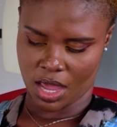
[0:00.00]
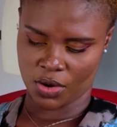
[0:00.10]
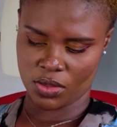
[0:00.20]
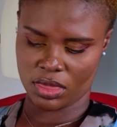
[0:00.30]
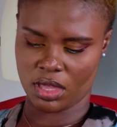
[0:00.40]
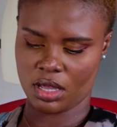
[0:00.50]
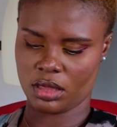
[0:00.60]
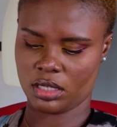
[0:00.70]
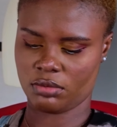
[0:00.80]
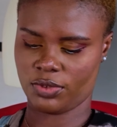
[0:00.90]
I don't
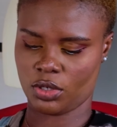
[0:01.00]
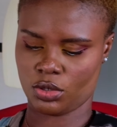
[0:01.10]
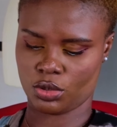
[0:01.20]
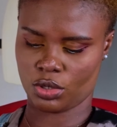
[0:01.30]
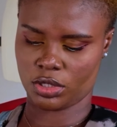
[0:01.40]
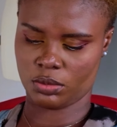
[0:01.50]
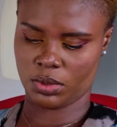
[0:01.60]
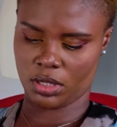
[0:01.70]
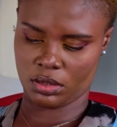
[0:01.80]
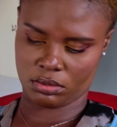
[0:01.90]
think this video is going to
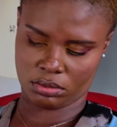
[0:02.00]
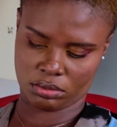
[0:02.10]
be